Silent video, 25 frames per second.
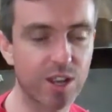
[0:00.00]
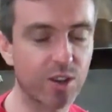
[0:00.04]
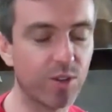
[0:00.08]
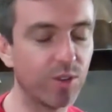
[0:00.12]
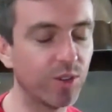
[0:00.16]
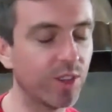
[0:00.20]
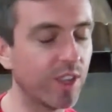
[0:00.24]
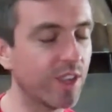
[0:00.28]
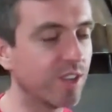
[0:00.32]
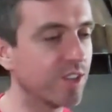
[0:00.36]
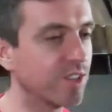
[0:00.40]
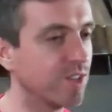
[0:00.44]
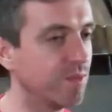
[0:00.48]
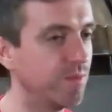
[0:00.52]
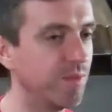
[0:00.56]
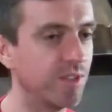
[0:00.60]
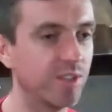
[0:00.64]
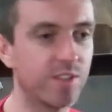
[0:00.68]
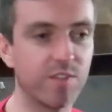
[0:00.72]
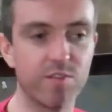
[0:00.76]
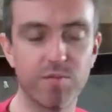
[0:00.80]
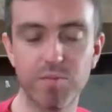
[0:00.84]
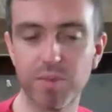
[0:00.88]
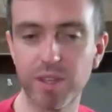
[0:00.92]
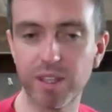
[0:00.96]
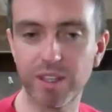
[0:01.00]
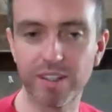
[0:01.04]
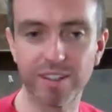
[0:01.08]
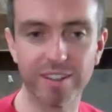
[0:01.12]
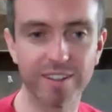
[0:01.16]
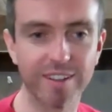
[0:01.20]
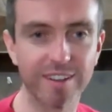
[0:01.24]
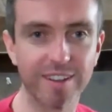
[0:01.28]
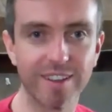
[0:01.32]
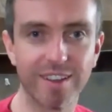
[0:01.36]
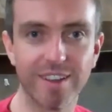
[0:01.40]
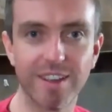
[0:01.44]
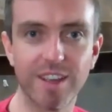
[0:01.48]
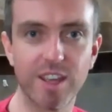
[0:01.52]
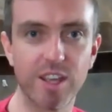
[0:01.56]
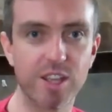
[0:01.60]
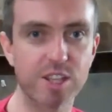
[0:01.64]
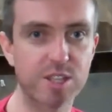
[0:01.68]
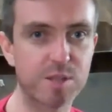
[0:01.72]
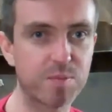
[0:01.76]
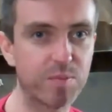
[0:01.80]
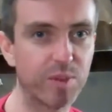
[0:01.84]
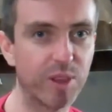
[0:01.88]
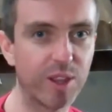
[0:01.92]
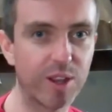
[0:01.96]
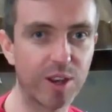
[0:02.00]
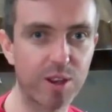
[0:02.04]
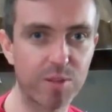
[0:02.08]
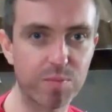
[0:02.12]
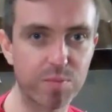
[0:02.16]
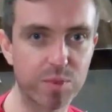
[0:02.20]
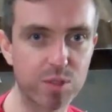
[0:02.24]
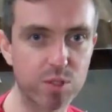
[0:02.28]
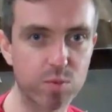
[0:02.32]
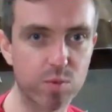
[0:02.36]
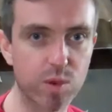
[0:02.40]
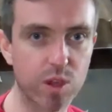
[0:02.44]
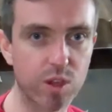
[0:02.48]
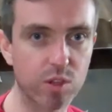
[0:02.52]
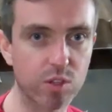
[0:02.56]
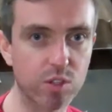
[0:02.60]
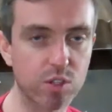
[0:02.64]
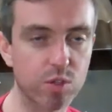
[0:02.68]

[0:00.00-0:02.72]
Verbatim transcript: and all the instruments have been split up as well.